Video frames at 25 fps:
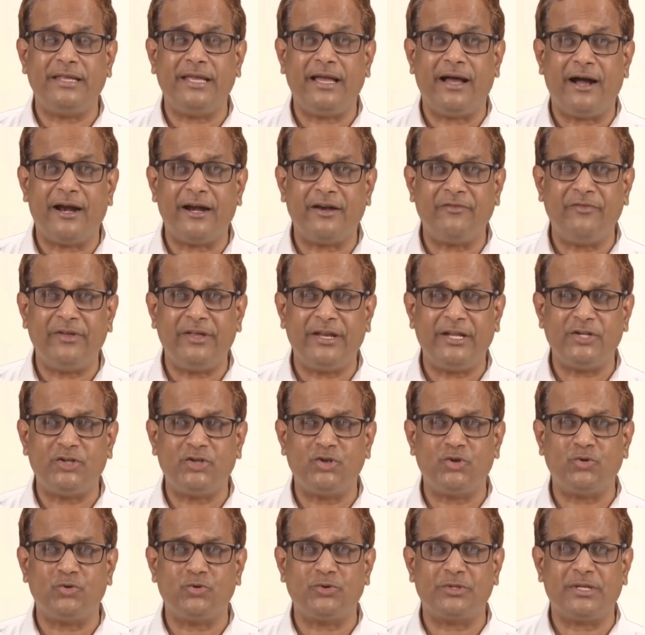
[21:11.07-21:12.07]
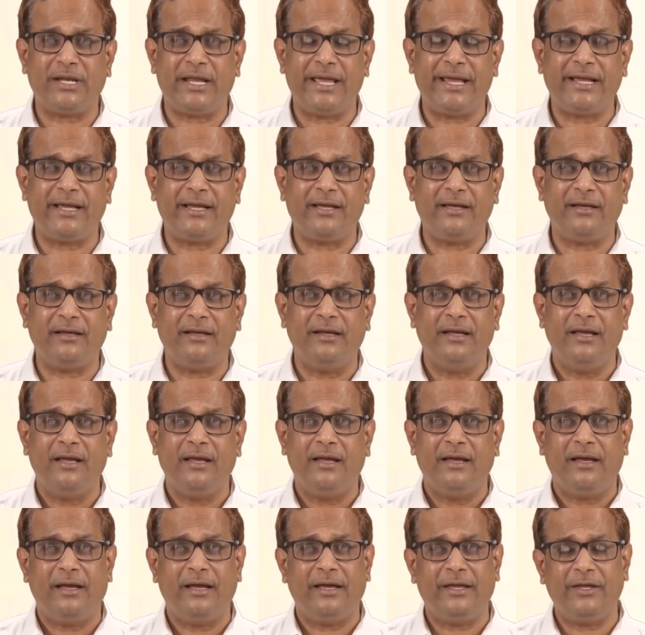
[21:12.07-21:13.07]
The hardware issues, like
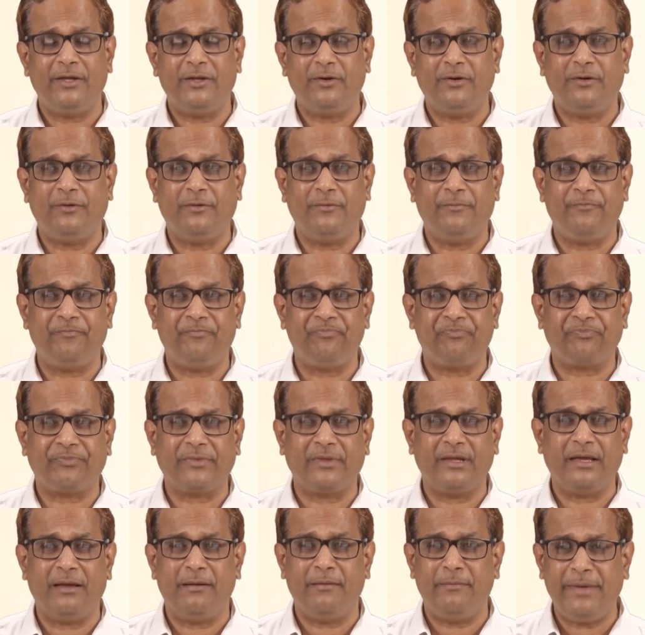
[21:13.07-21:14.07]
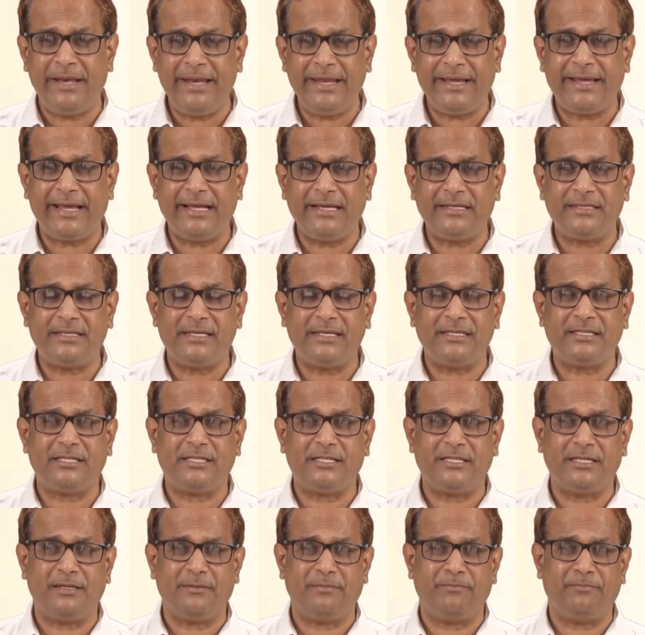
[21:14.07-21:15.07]
many
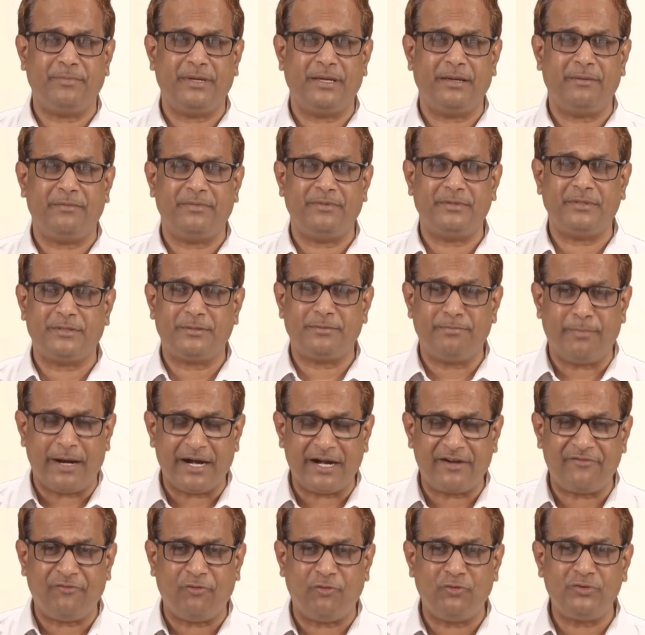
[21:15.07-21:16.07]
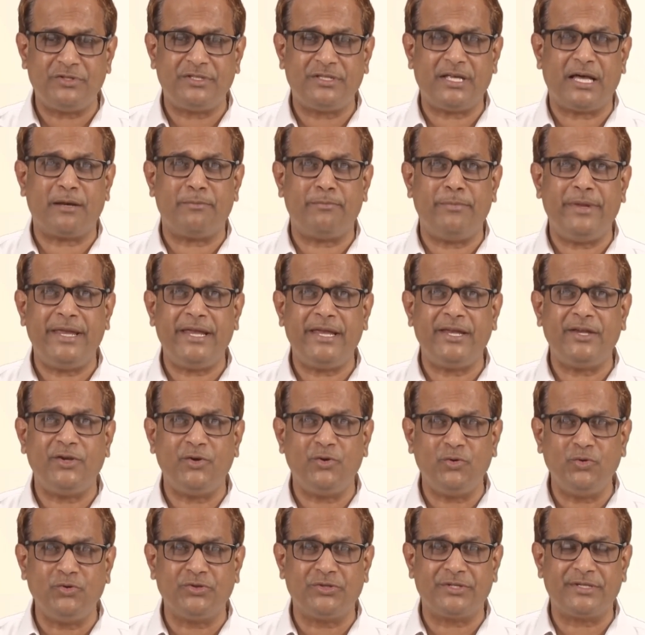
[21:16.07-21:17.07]
cases smartphones are being
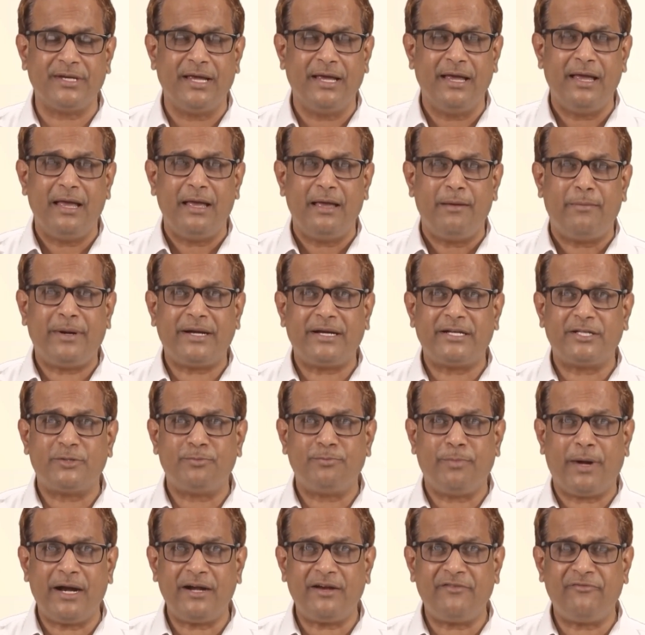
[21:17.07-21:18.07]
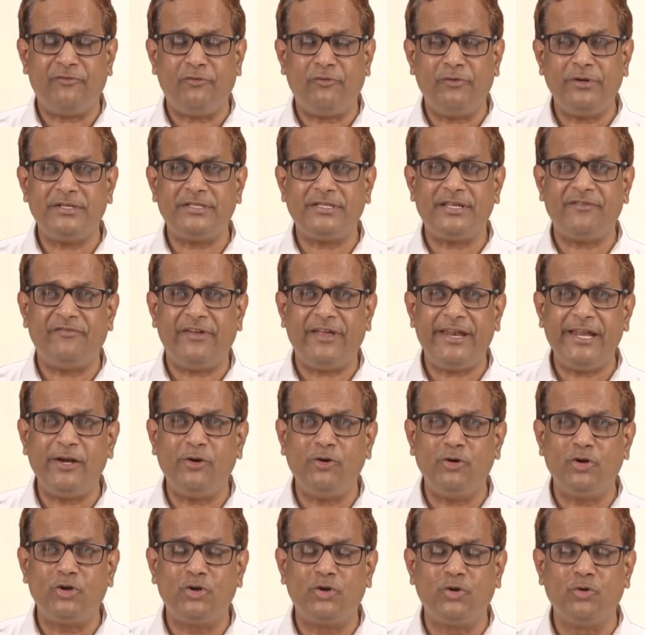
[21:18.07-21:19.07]
used, but smartphone is a very
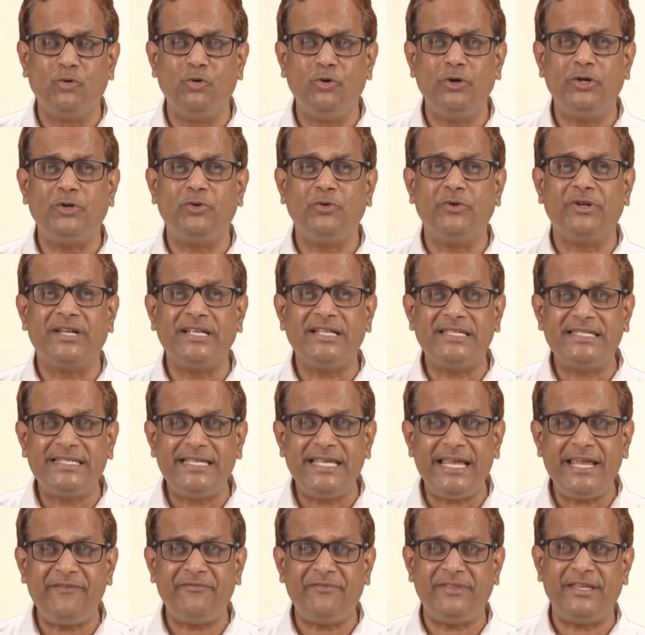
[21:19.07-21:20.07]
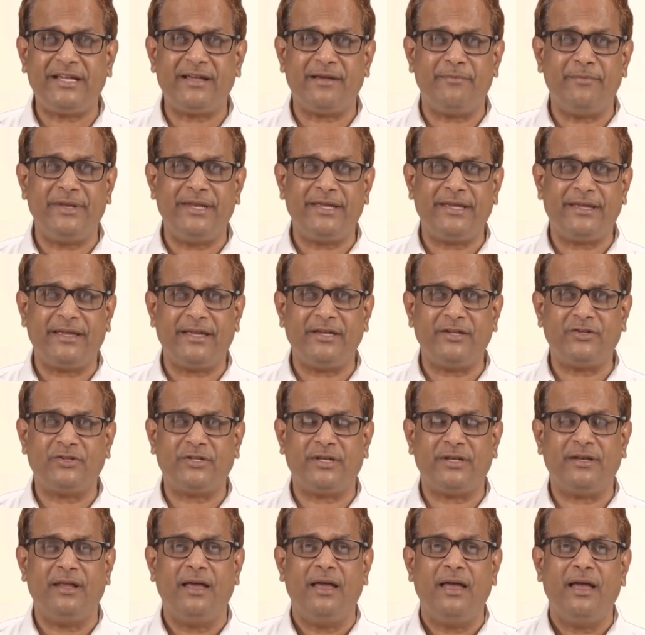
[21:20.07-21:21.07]
good tool to receive the
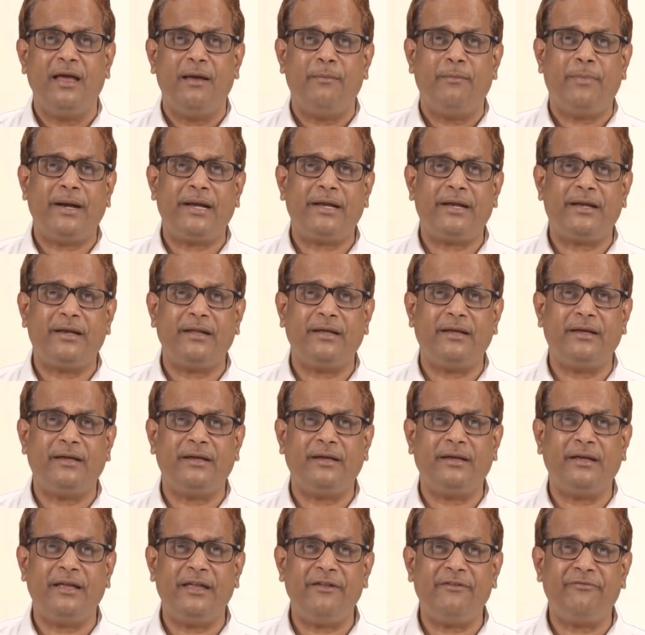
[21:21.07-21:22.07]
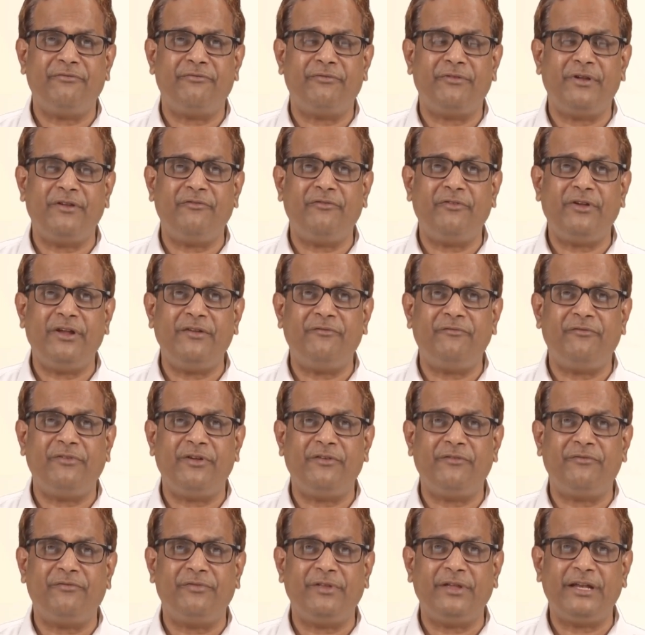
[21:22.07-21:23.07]
communication, but if
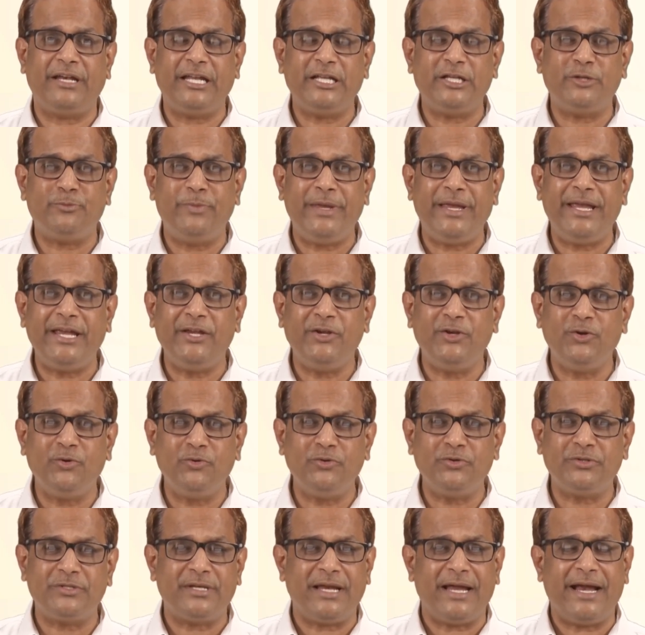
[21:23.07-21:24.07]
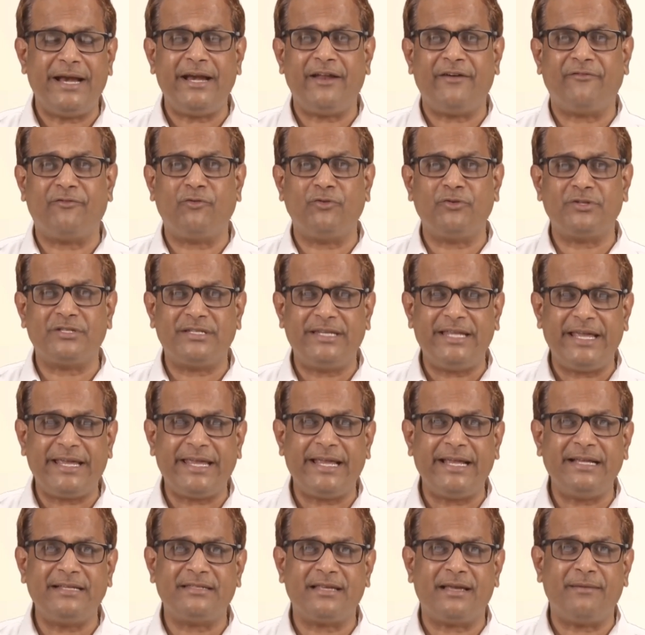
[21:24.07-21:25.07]
it is being used and of course
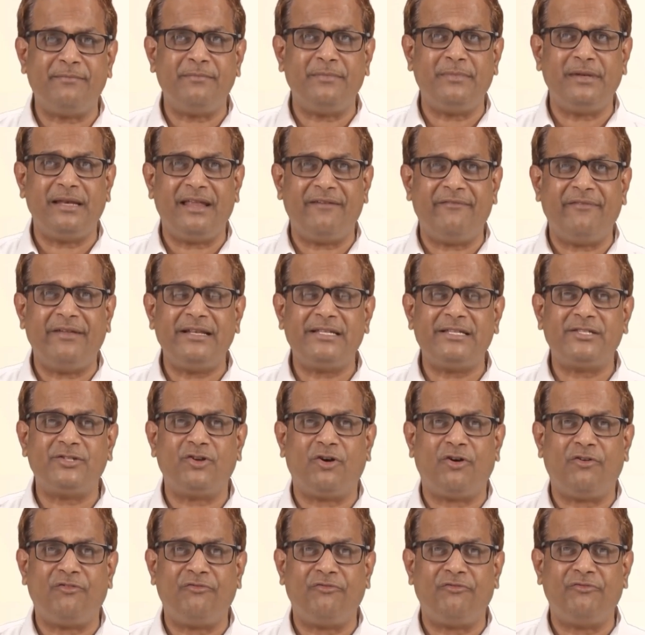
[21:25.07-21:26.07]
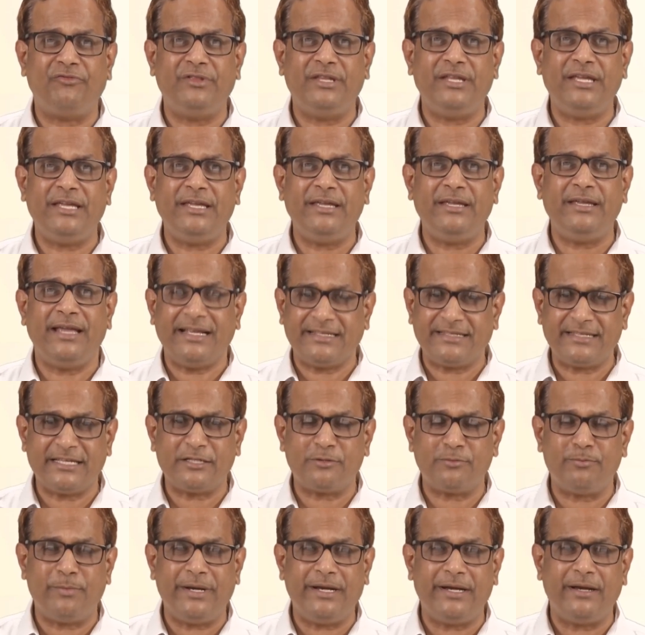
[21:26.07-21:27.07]
taking some levels of the
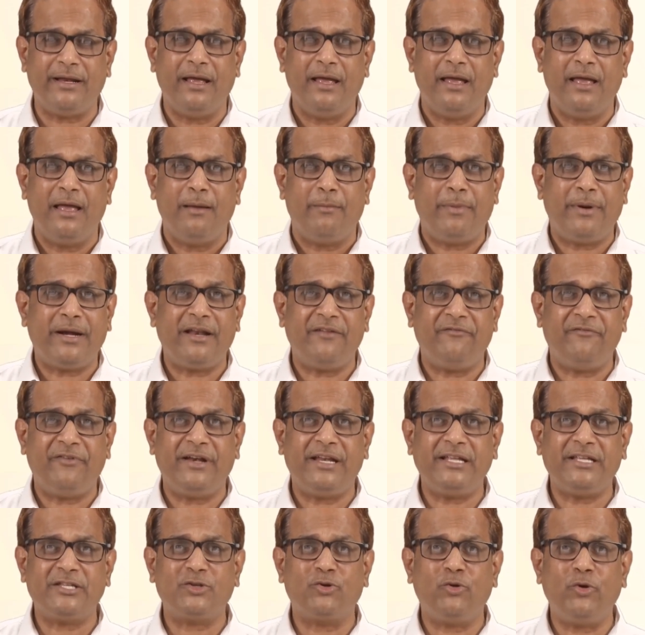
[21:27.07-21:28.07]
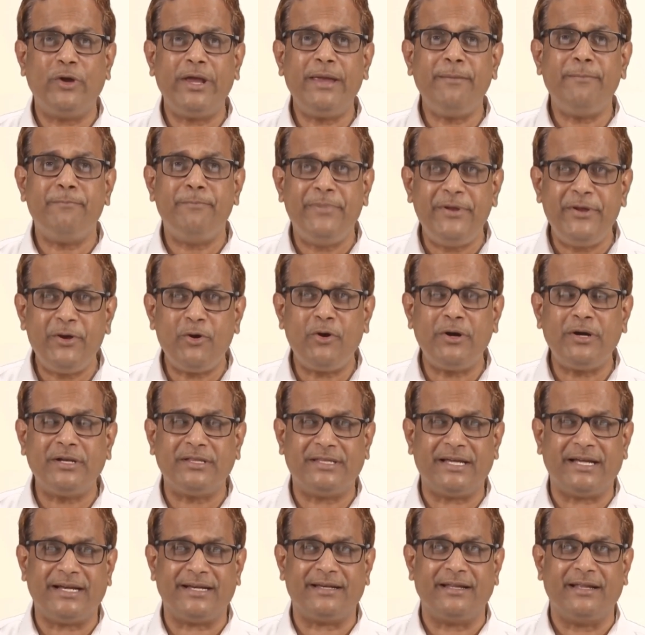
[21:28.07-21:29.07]
assessment, but if it is going
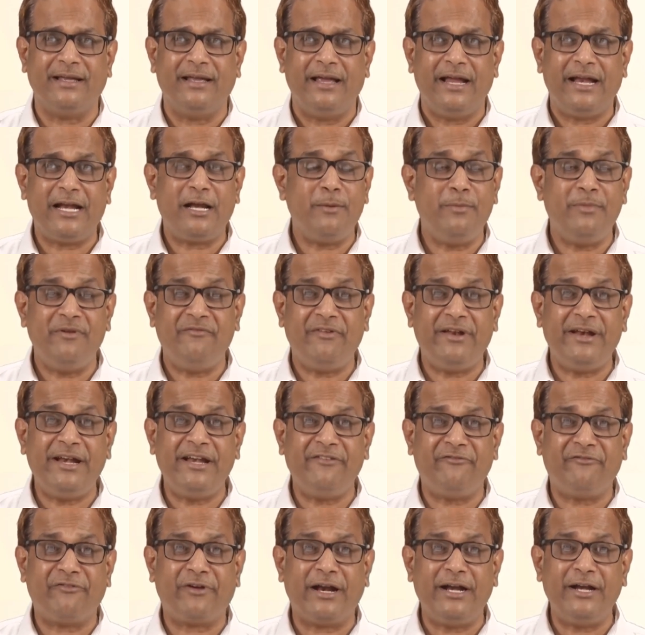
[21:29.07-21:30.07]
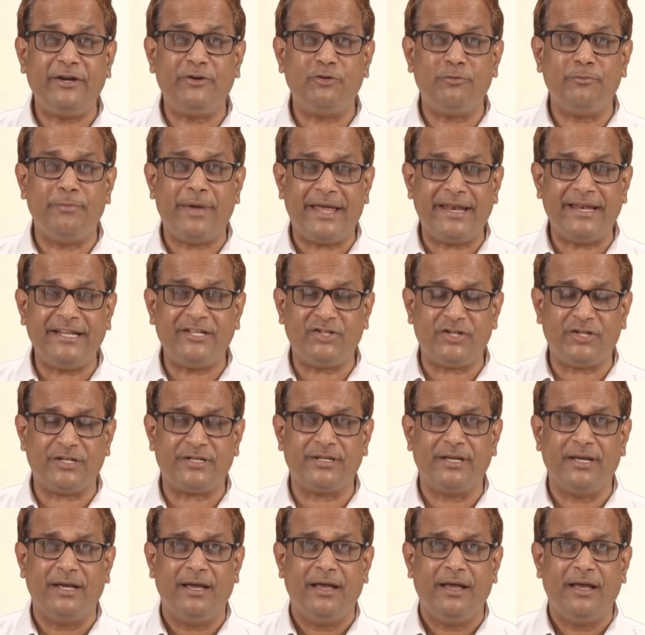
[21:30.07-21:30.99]
beyond that, it will be very difficult to manage it.